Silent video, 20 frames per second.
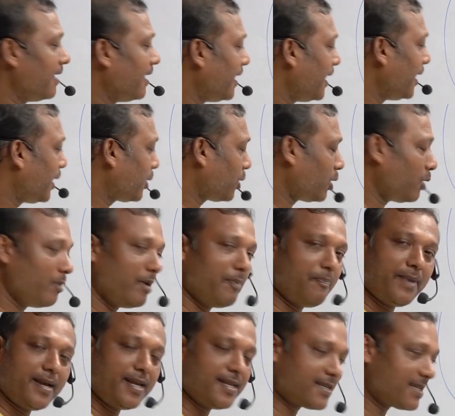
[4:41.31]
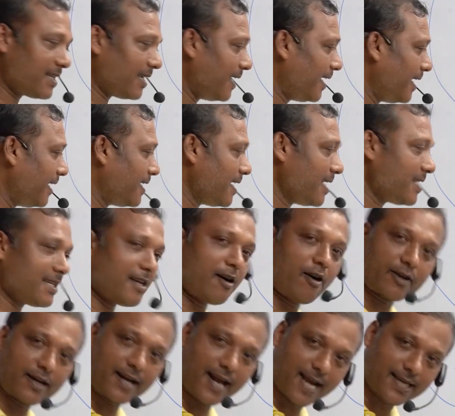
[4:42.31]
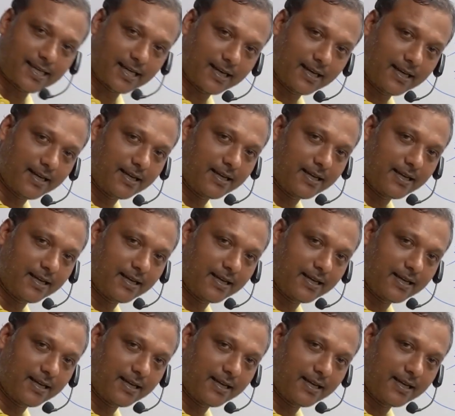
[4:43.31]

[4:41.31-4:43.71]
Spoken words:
Economy means it is an organization,